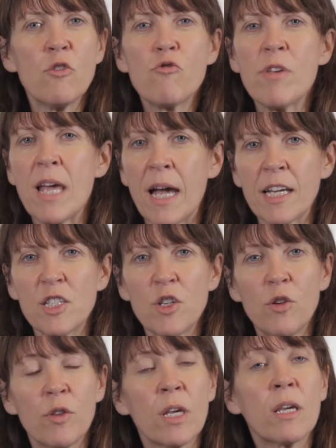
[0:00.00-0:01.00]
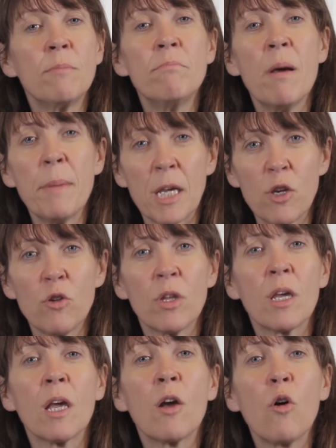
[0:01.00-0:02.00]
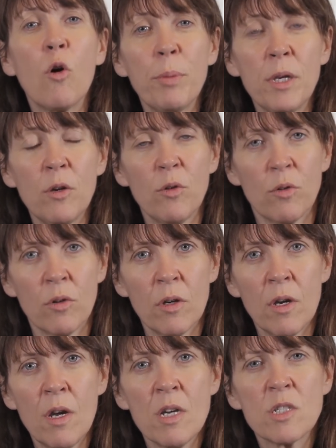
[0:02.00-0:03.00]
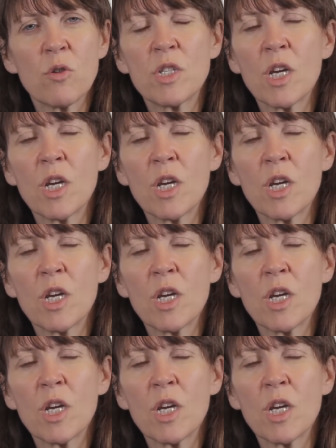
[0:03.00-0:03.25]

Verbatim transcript: react to you, they can mimic you, they can copy you. So